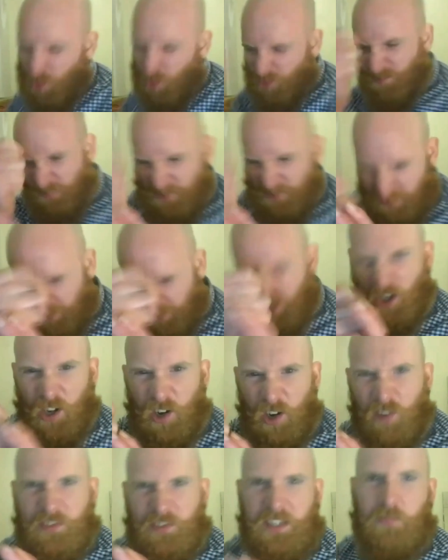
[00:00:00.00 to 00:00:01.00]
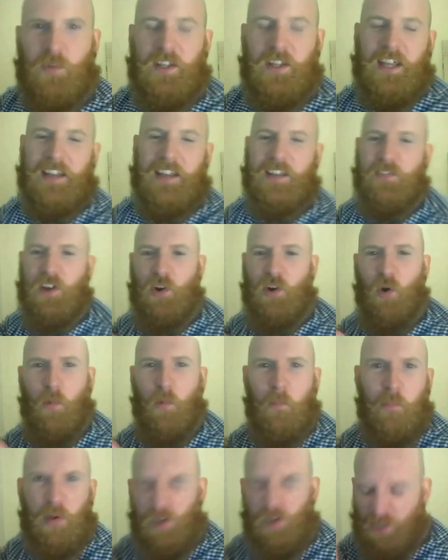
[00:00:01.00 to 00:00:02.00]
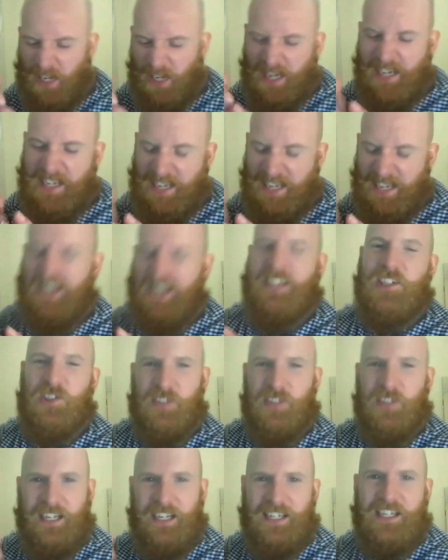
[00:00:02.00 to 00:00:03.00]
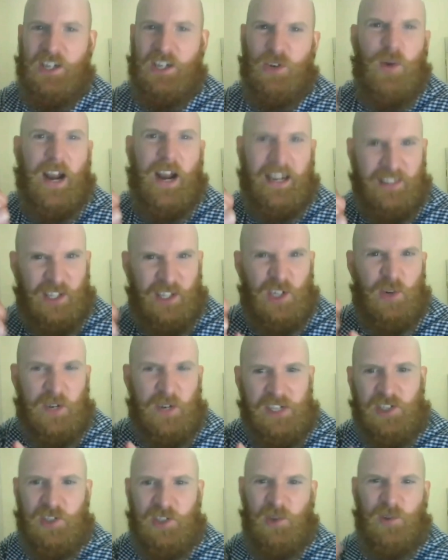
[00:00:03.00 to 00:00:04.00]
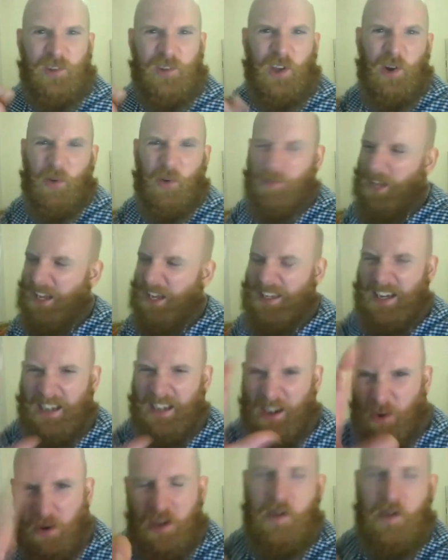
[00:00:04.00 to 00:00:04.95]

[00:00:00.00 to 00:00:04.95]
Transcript: that I've just carved in with the end of a compass. I cracked the crystal dome. There